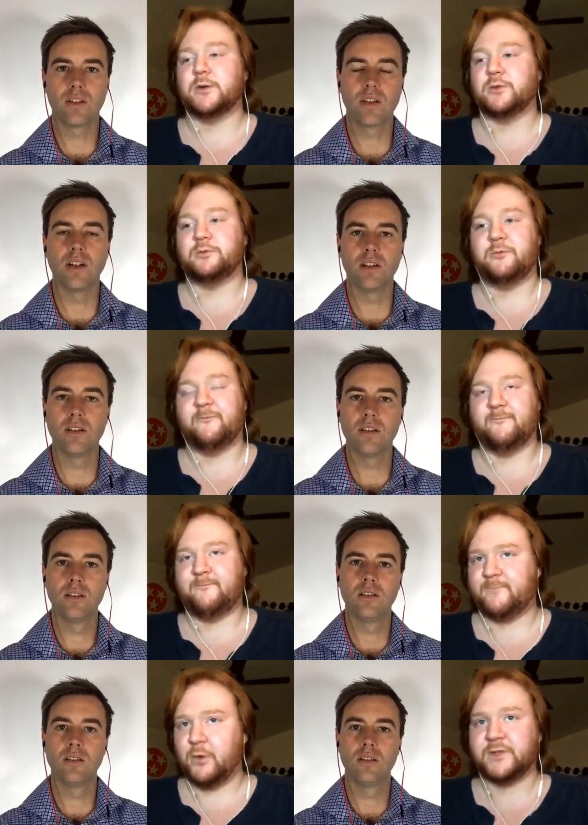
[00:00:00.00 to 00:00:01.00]
Speaker 1: yeah.
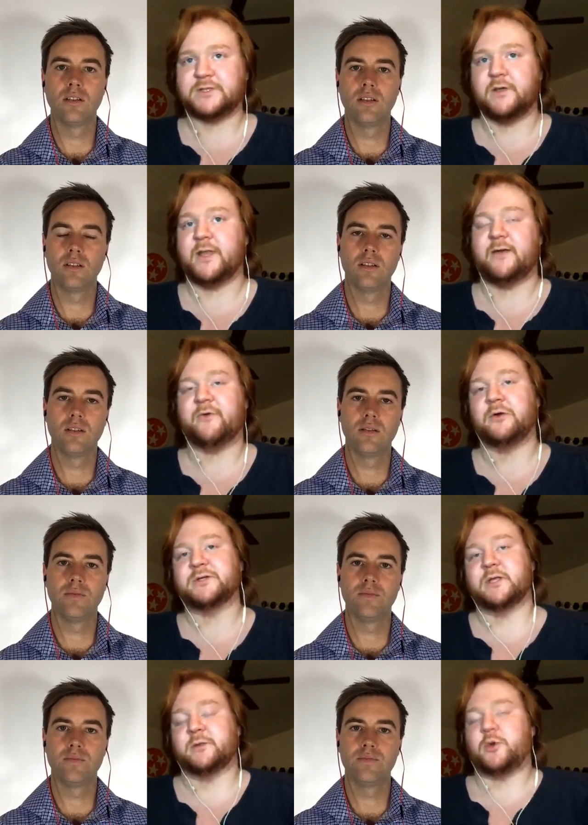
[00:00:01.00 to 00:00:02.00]
focus on that focus
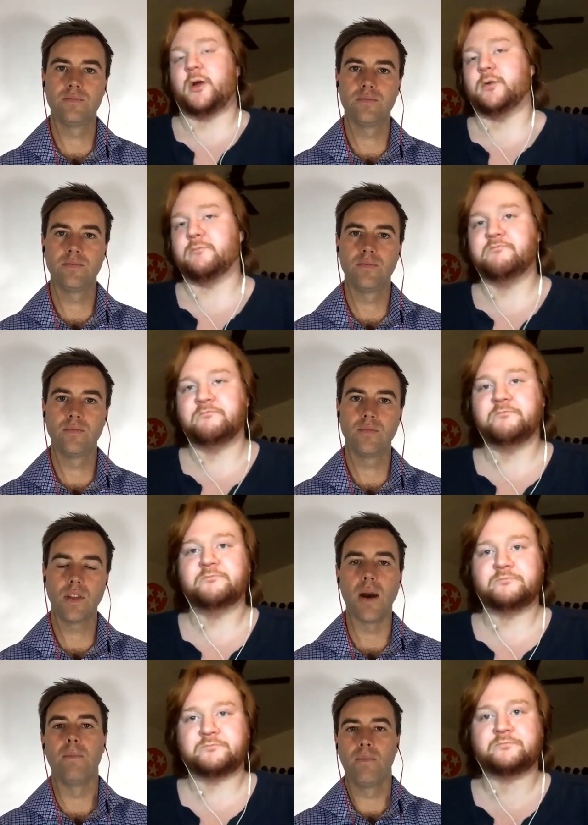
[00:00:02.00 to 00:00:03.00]
on the problem
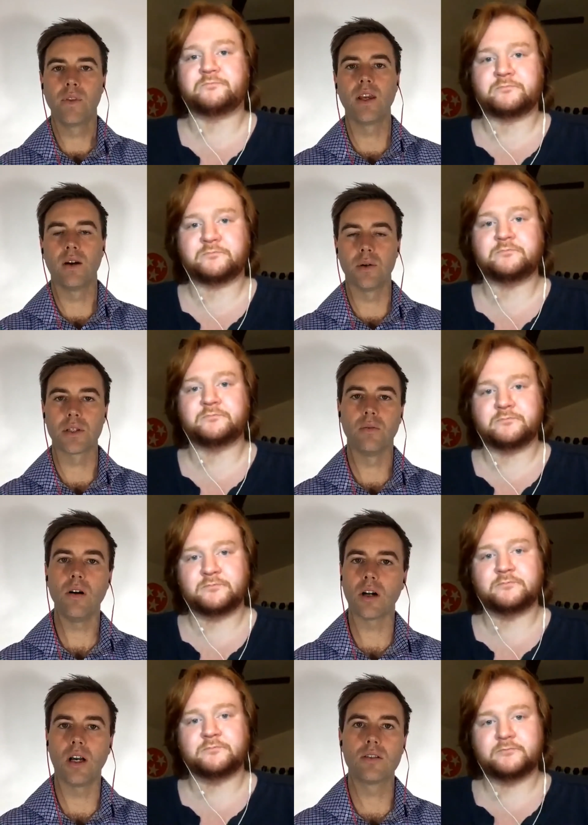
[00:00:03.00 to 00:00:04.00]
Speaker 2: yeah yeah awesome
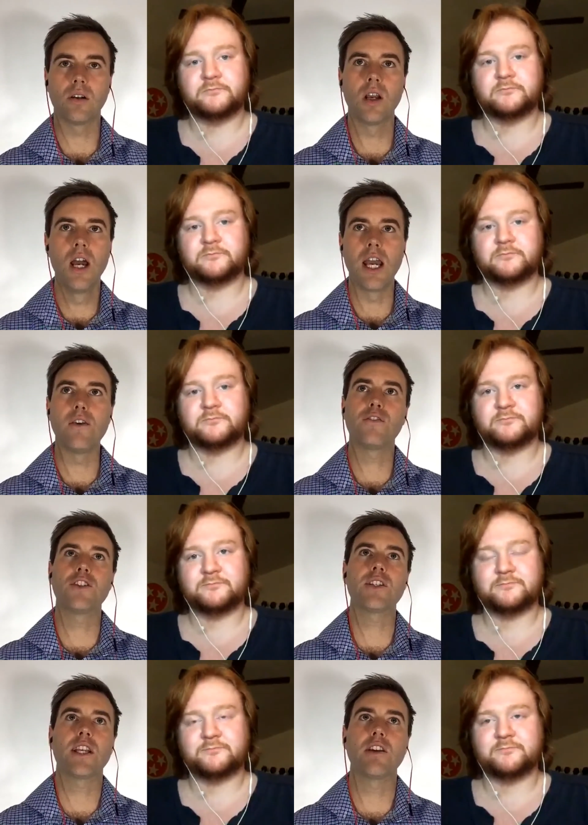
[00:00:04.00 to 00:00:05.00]
okay so if just
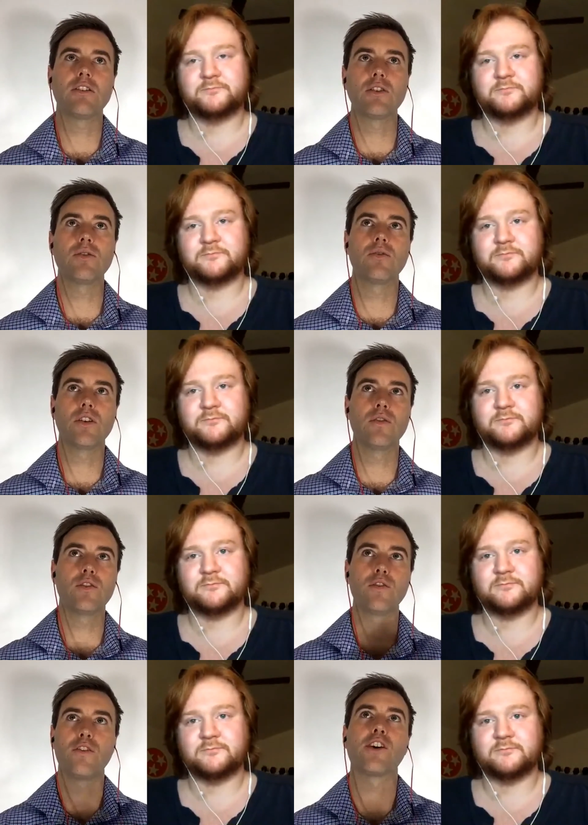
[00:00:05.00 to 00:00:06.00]
say you do you do
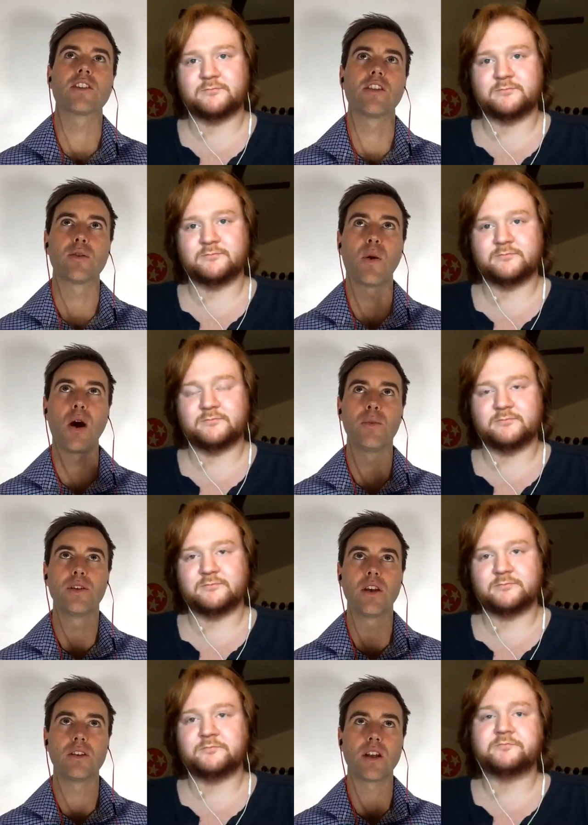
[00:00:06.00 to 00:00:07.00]
focus on this problem and
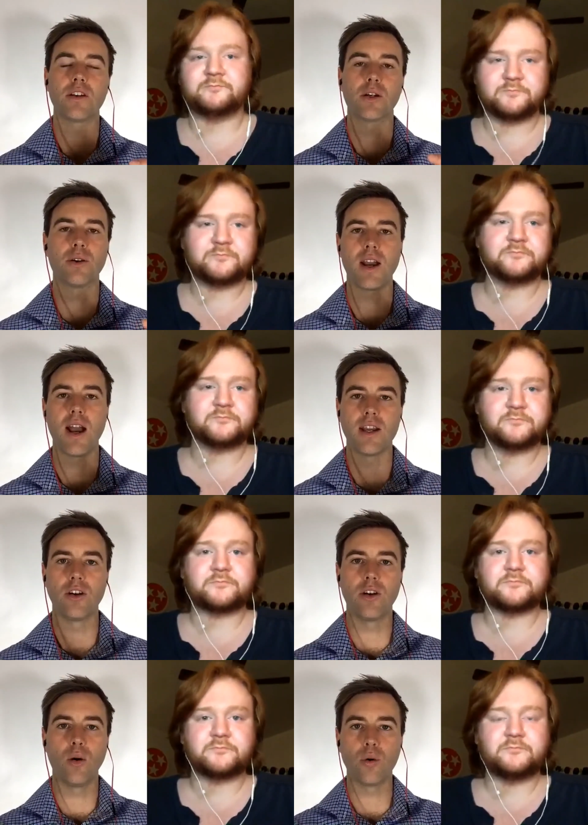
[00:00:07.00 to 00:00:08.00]
you're starting to create you
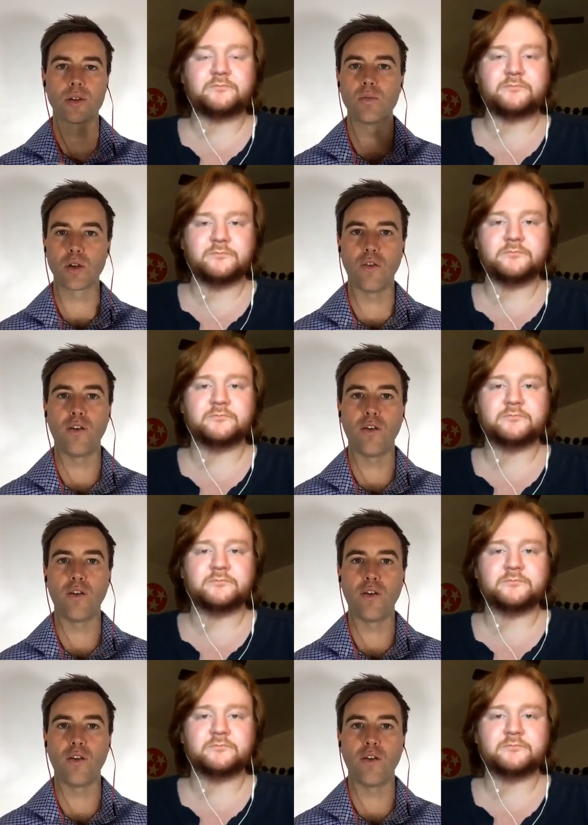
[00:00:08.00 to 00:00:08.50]
know awesome software